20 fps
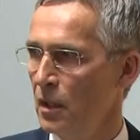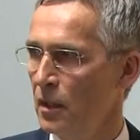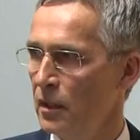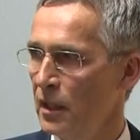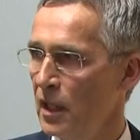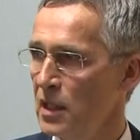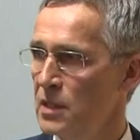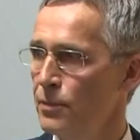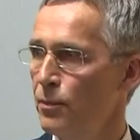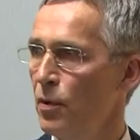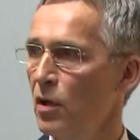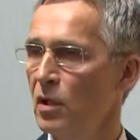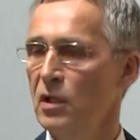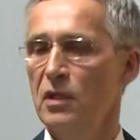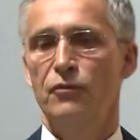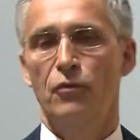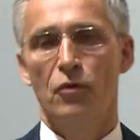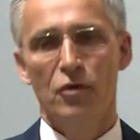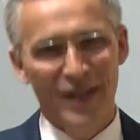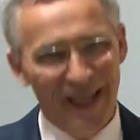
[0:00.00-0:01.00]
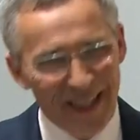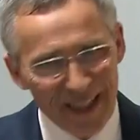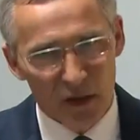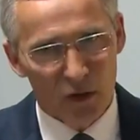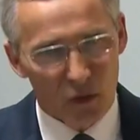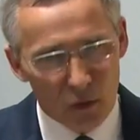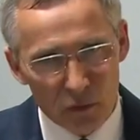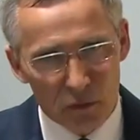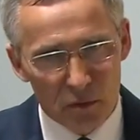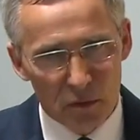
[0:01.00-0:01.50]
That's partly for
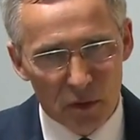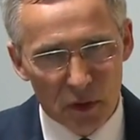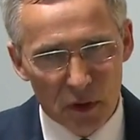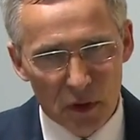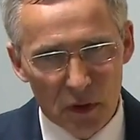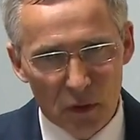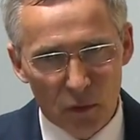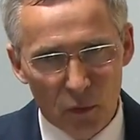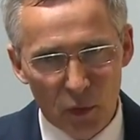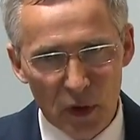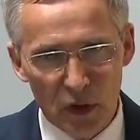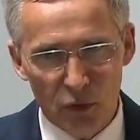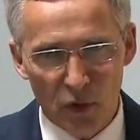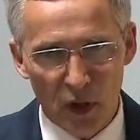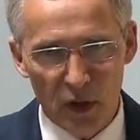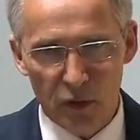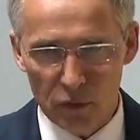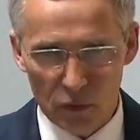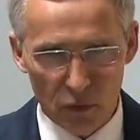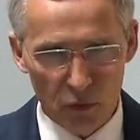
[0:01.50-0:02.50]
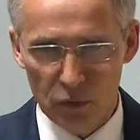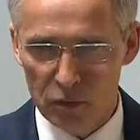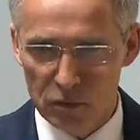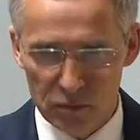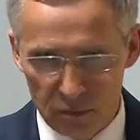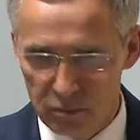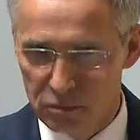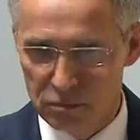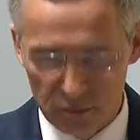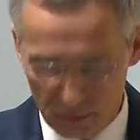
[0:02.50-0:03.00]
NATO. We try to
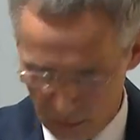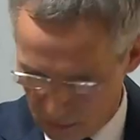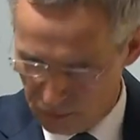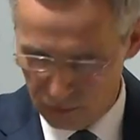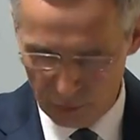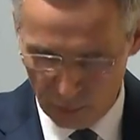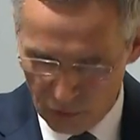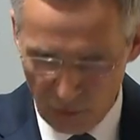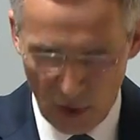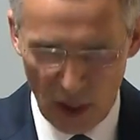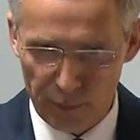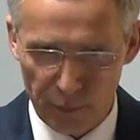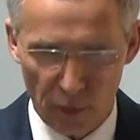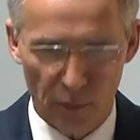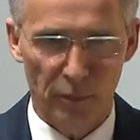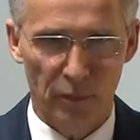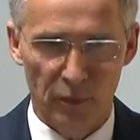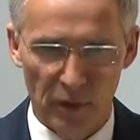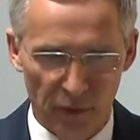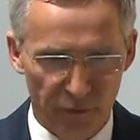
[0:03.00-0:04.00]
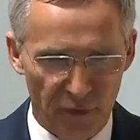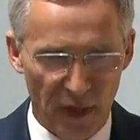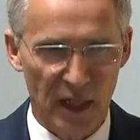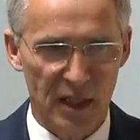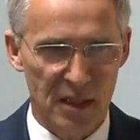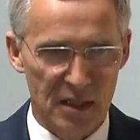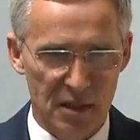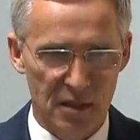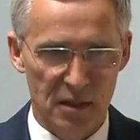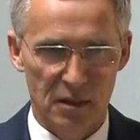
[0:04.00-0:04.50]
provide
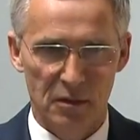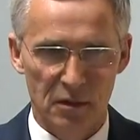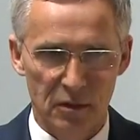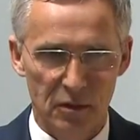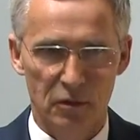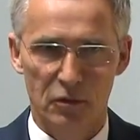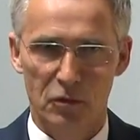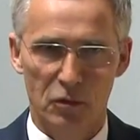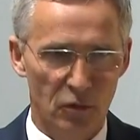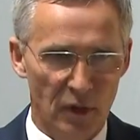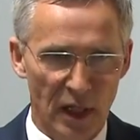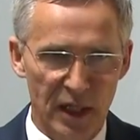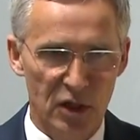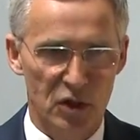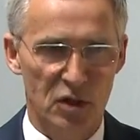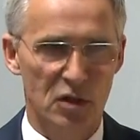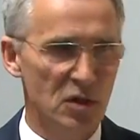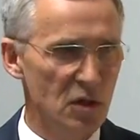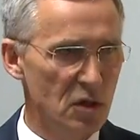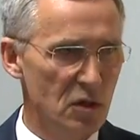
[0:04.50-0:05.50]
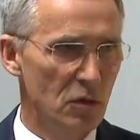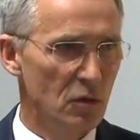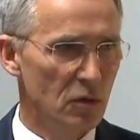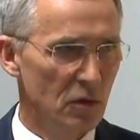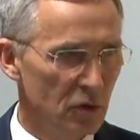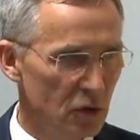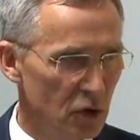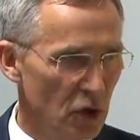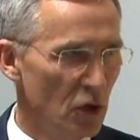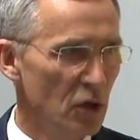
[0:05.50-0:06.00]
facts to nations,
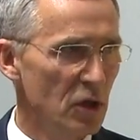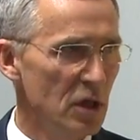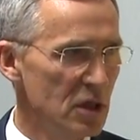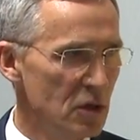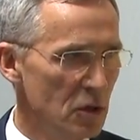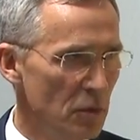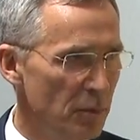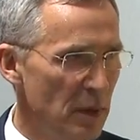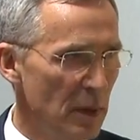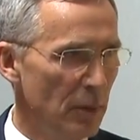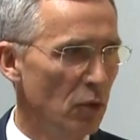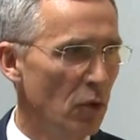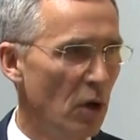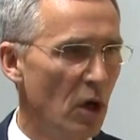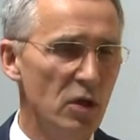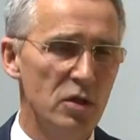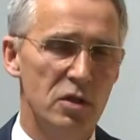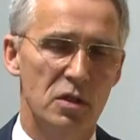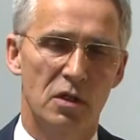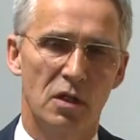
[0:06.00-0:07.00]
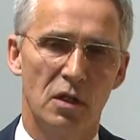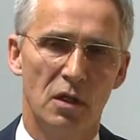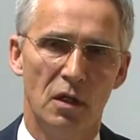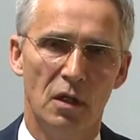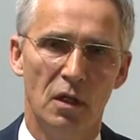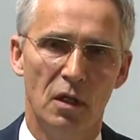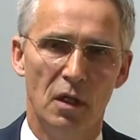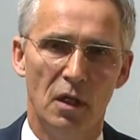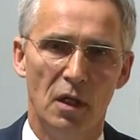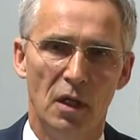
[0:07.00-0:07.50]
to journalists, to people who ask.
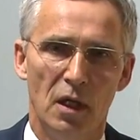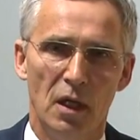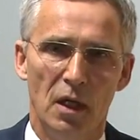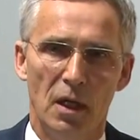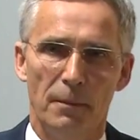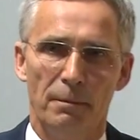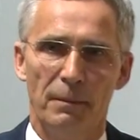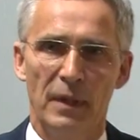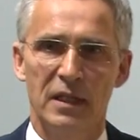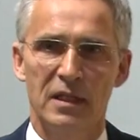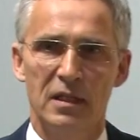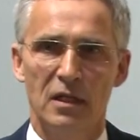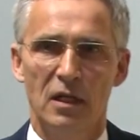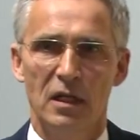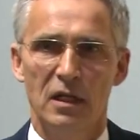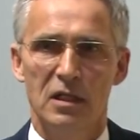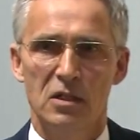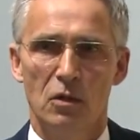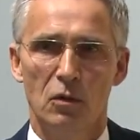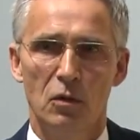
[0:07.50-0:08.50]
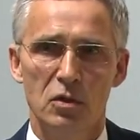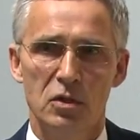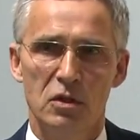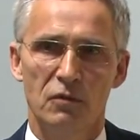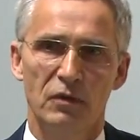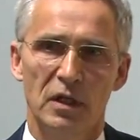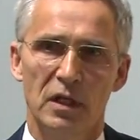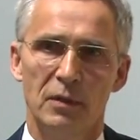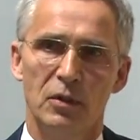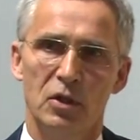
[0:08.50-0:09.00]
But it's also
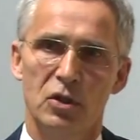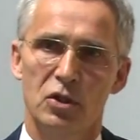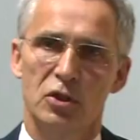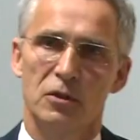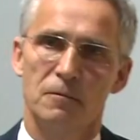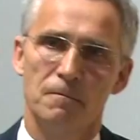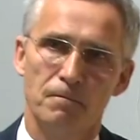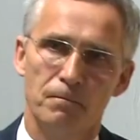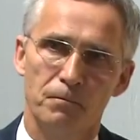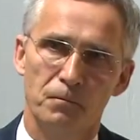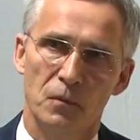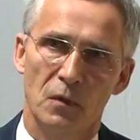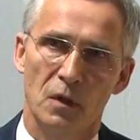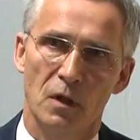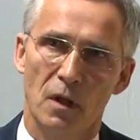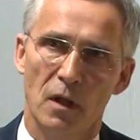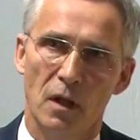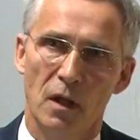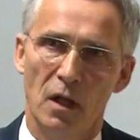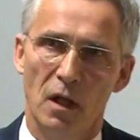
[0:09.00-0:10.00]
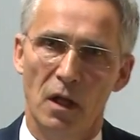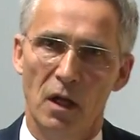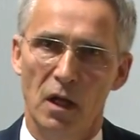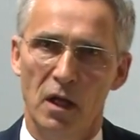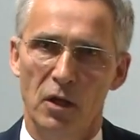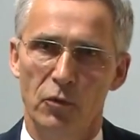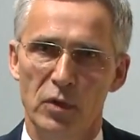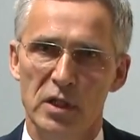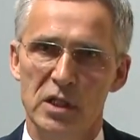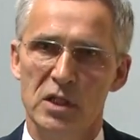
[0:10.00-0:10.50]
very much
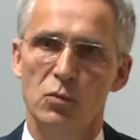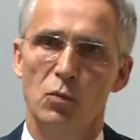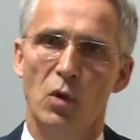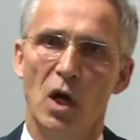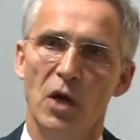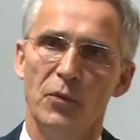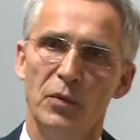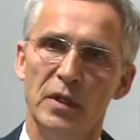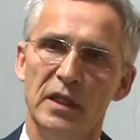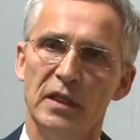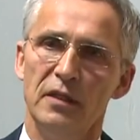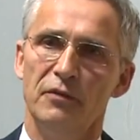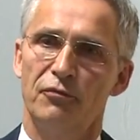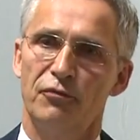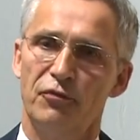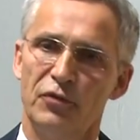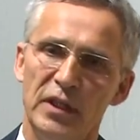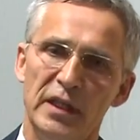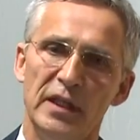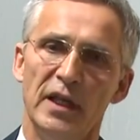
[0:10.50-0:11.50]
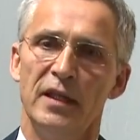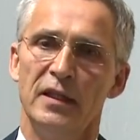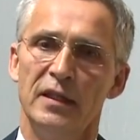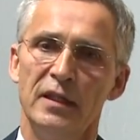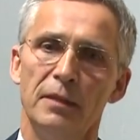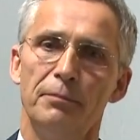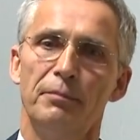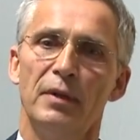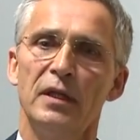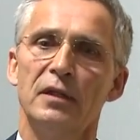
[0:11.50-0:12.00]
a reason why we need free and
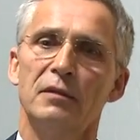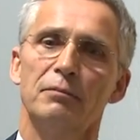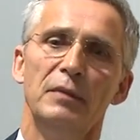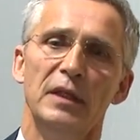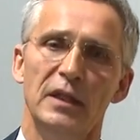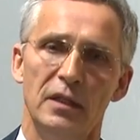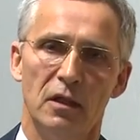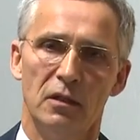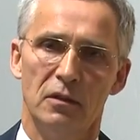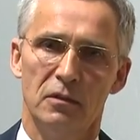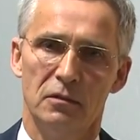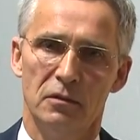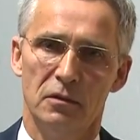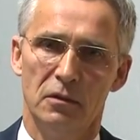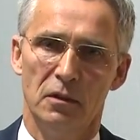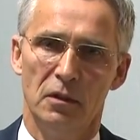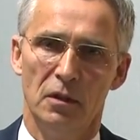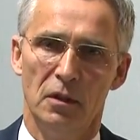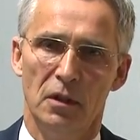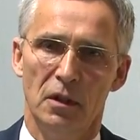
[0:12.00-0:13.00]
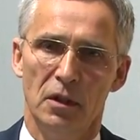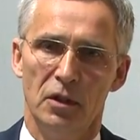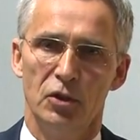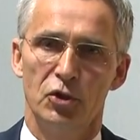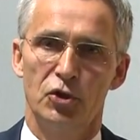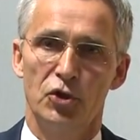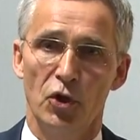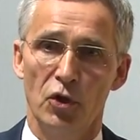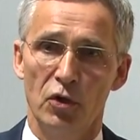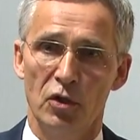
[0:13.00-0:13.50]
independent media.
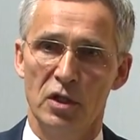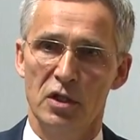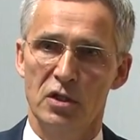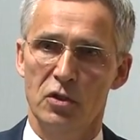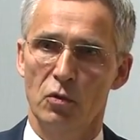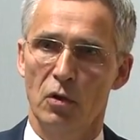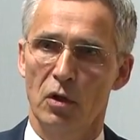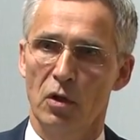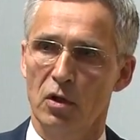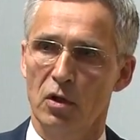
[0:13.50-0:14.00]
journalists who are